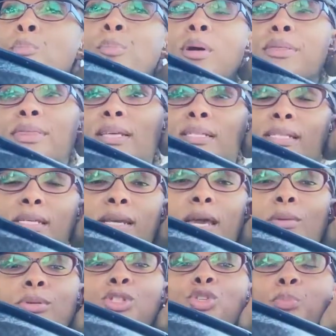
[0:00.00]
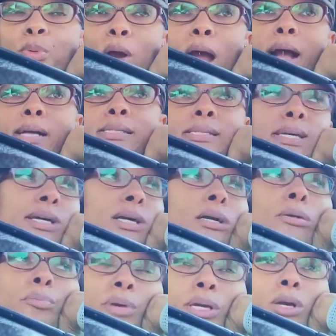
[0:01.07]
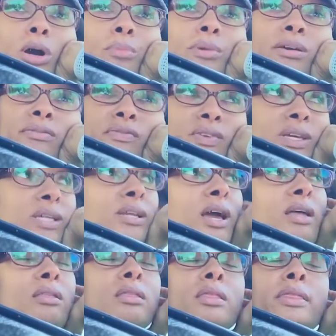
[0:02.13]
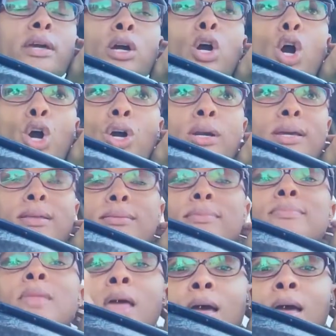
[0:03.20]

but then today was super hectic being on my feet and they're hurting.